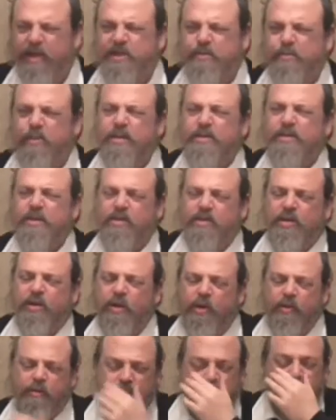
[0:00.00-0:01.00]
explicit
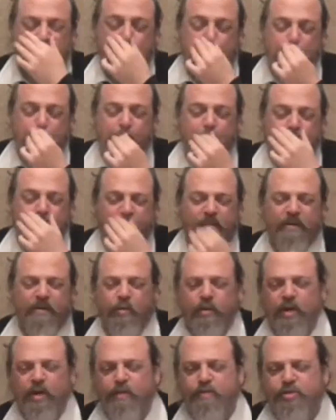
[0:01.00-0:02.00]
terms the
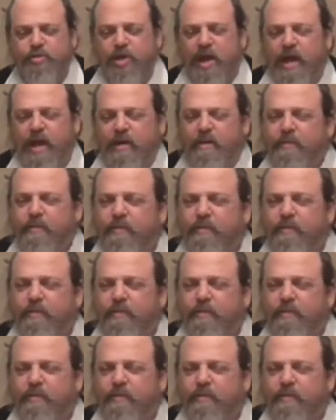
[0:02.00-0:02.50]
real pshat.